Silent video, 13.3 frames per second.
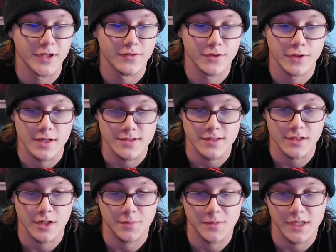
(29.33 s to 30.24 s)
give you guys
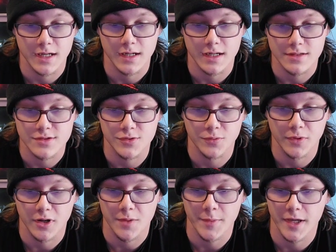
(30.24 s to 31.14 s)
an update as to
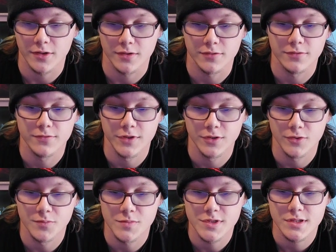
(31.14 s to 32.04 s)
where I'm at on
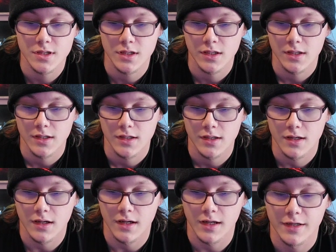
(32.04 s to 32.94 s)
films.
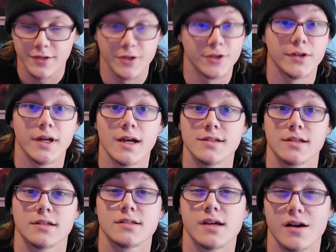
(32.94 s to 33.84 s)
I know you
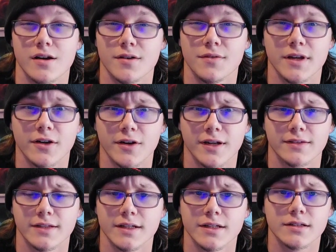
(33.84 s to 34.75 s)
guys get tired of
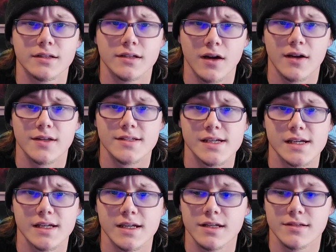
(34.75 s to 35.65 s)
hearing that
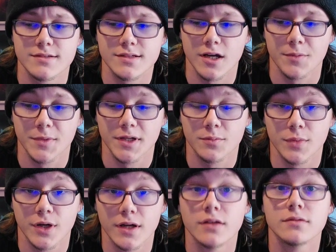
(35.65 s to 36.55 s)
content is
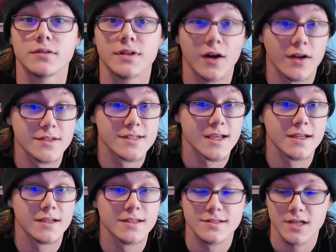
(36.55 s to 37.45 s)
coming, but
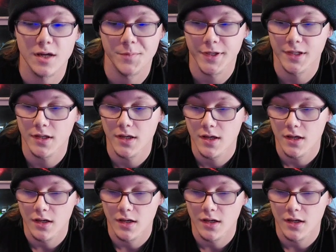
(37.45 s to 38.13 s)
content is coming.